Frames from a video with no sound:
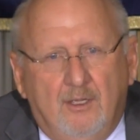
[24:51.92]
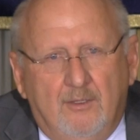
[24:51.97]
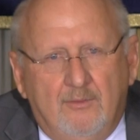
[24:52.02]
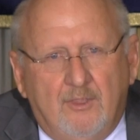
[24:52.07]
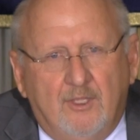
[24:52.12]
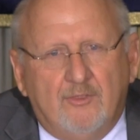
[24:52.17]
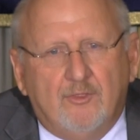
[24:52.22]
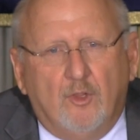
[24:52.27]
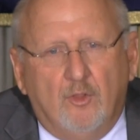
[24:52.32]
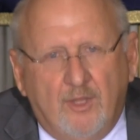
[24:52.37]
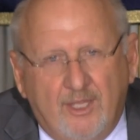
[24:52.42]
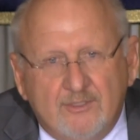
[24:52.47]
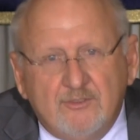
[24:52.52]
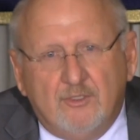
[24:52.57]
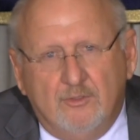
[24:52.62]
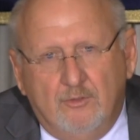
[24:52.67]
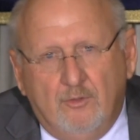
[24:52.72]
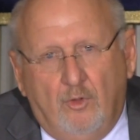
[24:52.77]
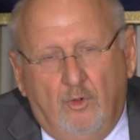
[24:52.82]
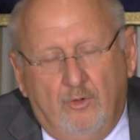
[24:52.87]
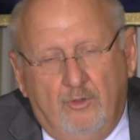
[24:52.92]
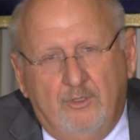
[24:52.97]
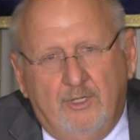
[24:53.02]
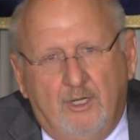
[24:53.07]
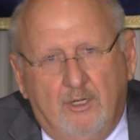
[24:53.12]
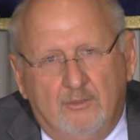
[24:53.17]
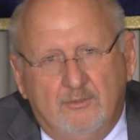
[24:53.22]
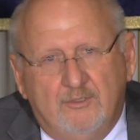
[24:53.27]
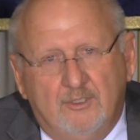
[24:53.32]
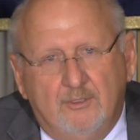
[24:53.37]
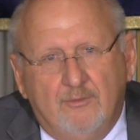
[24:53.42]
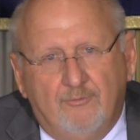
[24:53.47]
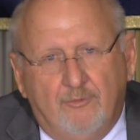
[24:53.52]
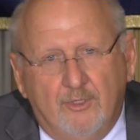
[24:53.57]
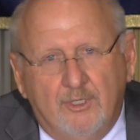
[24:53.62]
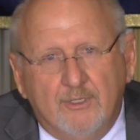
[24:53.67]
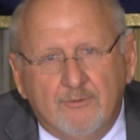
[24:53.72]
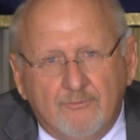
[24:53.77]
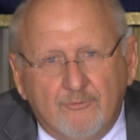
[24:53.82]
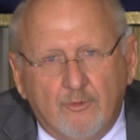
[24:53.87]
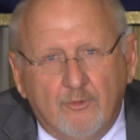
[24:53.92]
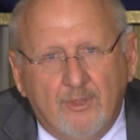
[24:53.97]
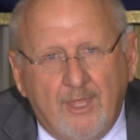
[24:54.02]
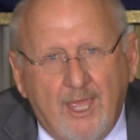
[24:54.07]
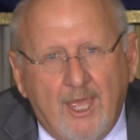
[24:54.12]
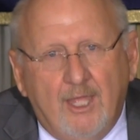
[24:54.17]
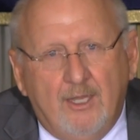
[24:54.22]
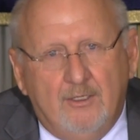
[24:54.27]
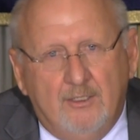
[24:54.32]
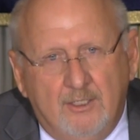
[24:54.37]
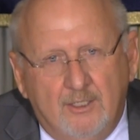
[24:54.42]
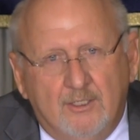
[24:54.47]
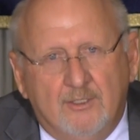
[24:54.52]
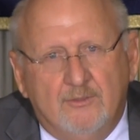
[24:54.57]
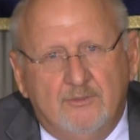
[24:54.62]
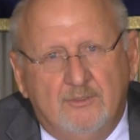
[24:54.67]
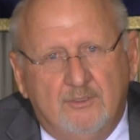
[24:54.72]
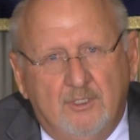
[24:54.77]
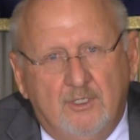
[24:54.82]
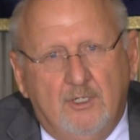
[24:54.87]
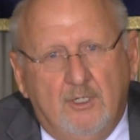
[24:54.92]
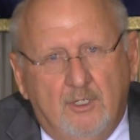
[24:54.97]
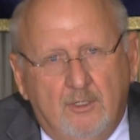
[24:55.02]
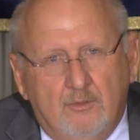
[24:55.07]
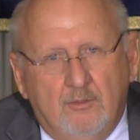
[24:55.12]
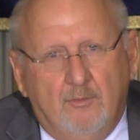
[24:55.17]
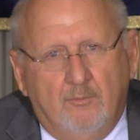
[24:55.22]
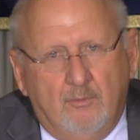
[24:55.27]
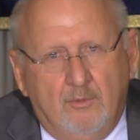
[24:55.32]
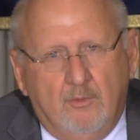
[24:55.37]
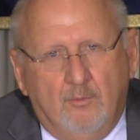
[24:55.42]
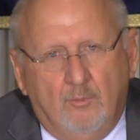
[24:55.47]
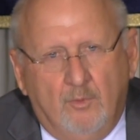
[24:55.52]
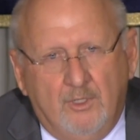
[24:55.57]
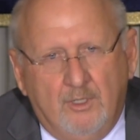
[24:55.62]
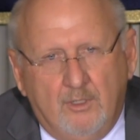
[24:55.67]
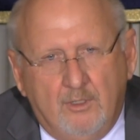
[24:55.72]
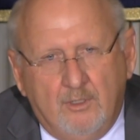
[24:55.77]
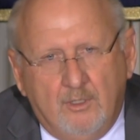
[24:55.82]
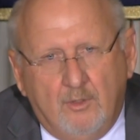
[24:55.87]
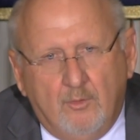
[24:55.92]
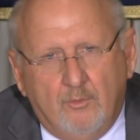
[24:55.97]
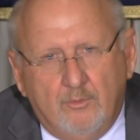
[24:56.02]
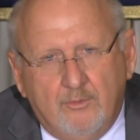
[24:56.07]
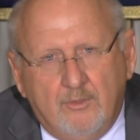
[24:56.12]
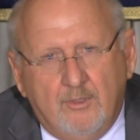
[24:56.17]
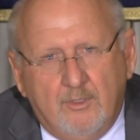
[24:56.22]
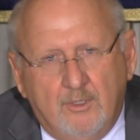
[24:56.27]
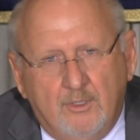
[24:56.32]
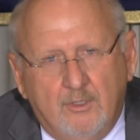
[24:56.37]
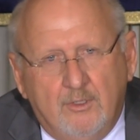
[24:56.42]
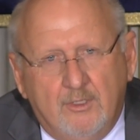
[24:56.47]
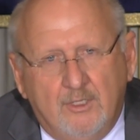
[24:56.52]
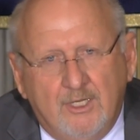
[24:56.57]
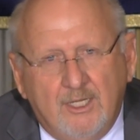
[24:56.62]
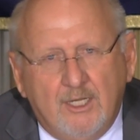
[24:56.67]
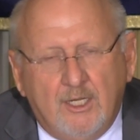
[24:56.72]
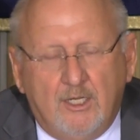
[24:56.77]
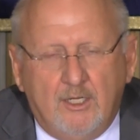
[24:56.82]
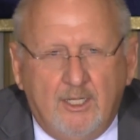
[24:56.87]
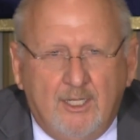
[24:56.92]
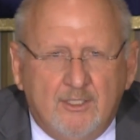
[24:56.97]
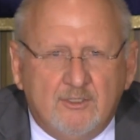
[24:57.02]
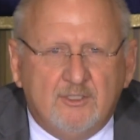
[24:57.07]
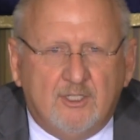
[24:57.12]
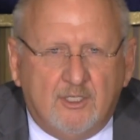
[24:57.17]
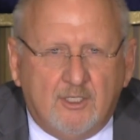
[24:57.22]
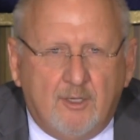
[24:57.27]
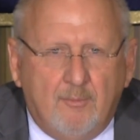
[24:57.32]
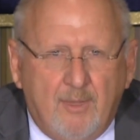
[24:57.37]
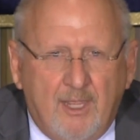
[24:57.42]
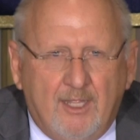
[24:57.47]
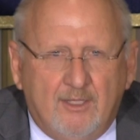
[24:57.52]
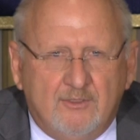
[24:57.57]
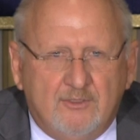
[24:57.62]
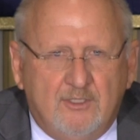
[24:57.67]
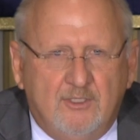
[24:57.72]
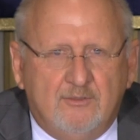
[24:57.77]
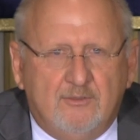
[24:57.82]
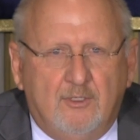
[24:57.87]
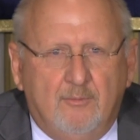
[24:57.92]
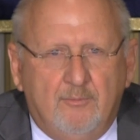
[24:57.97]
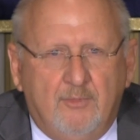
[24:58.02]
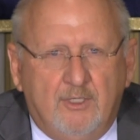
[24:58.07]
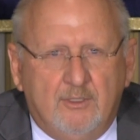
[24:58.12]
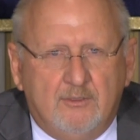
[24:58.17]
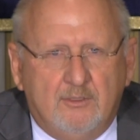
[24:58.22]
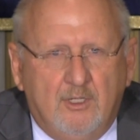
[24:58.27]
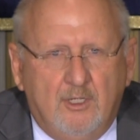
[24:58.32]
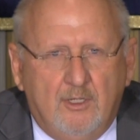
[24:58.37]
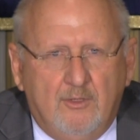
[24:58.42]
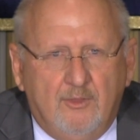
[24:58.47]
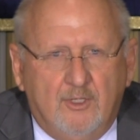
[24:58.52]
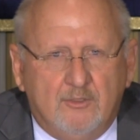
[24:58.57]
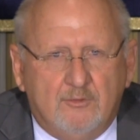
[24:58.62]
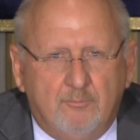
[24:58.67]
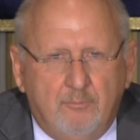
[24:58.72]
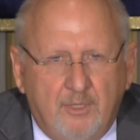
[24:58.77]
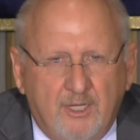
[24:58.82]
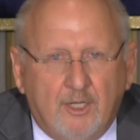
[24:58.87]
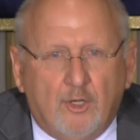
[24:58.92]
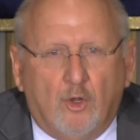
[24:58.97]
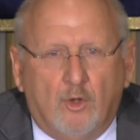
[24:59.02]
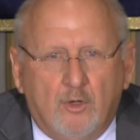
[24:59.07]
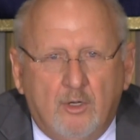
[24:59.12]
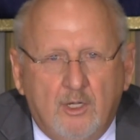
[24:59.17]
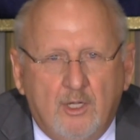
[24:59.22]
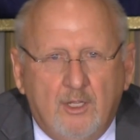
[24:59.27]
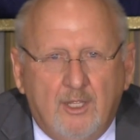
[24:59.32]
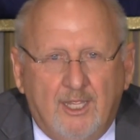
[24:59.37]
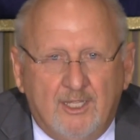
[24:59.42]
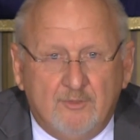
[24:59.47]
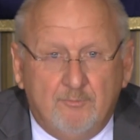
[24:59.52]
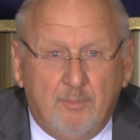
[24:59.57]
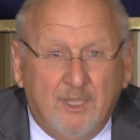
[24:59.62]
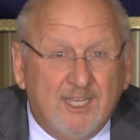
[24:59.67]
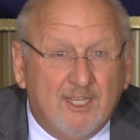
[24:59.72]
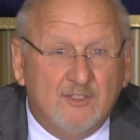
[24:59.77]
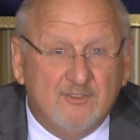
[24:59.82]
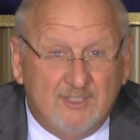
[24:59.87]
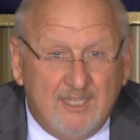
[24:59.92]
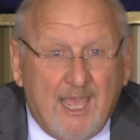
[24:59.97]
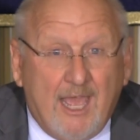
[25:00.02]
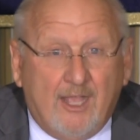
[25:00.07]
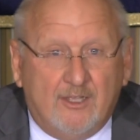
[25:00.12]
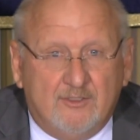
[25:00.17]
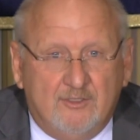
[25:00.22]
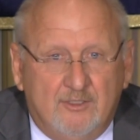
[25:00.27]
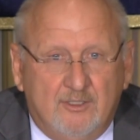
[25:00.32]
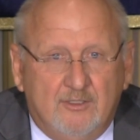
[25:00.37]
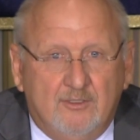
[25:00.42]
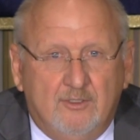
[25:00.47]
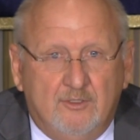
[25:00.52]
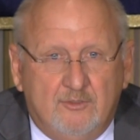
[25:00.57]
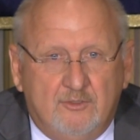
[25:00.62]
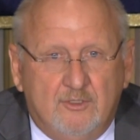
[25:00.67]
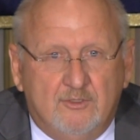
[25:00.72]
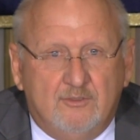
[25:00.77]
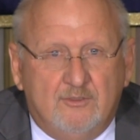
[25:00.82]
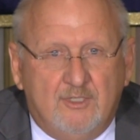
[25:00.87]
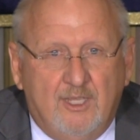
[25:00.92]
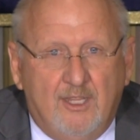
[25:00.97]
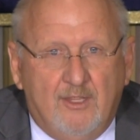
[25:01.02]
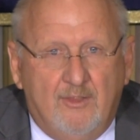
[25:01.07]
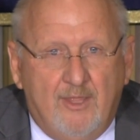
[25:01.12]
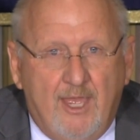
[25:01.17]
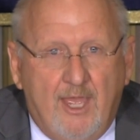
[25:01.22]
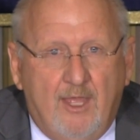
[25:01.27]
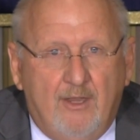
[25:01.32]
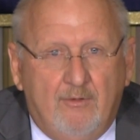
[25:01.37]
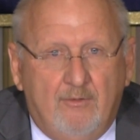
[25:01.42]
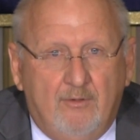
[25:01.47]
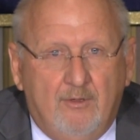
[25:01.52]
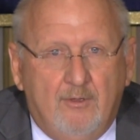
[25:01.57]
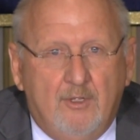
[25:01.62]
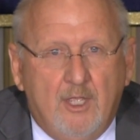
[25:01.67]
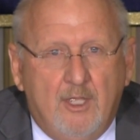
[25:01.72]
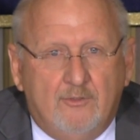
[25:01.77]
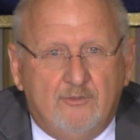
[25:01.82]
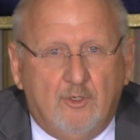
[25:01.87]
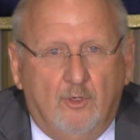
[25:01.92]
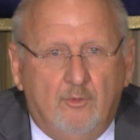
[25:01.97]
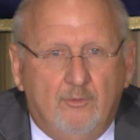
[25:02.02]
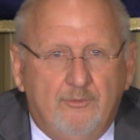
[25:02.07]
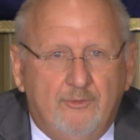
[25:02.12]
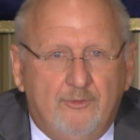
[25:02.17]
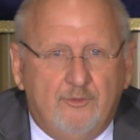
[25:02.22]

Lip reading: I think the lesson learned there, Siegfried, for that is, you need an incident command system that's bigger, as big as the accident. Let's just say that. So